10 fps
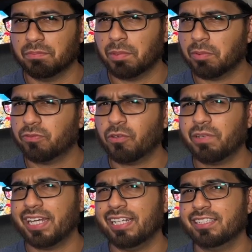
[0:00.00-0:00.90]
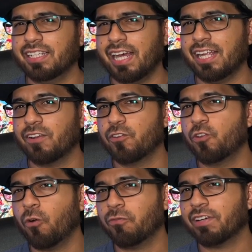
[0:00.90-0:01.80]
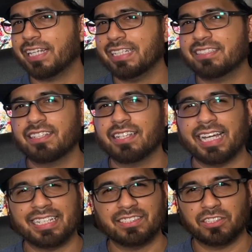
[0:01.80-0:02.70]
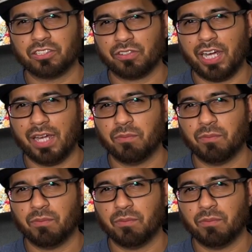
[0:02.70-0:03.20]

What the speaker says: But before we get into that, don't forget to like and subscribe.